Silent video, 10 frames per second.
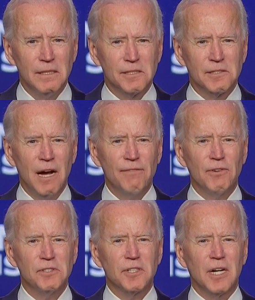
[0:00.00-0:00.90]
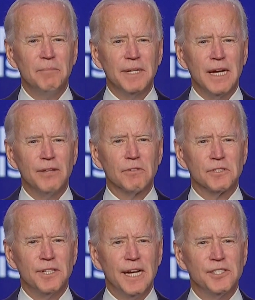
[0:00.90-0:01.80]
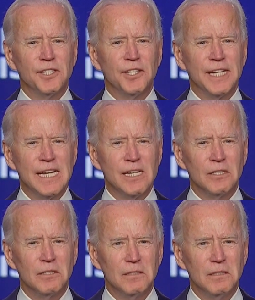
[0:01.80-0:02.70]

It's time for us to come together as a nation to heal.